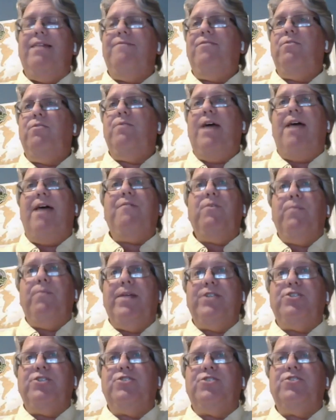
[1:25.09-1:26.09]
If you haven't
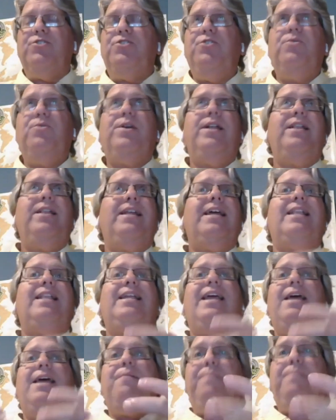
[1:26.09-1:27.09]
registered, you can
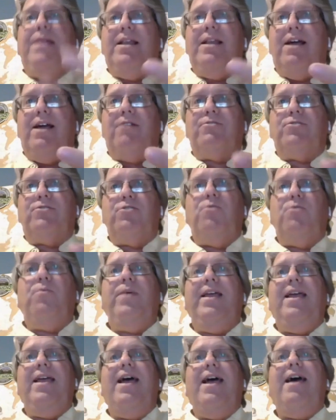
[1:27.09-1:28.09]
get camping now. So
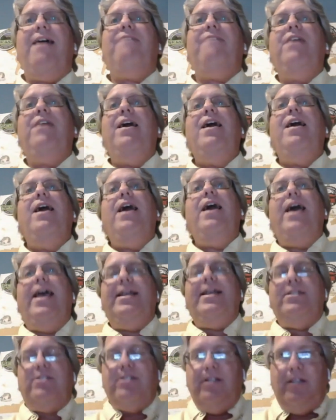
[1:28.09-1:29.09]
we have
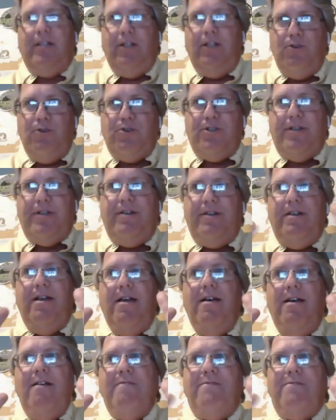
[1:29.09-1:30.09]
a solution
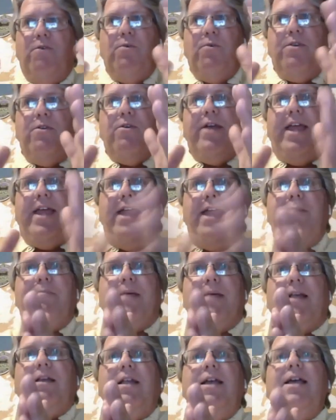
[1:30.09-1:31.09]
for your
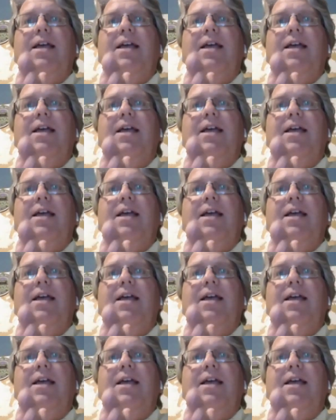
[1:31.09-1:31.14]
camping.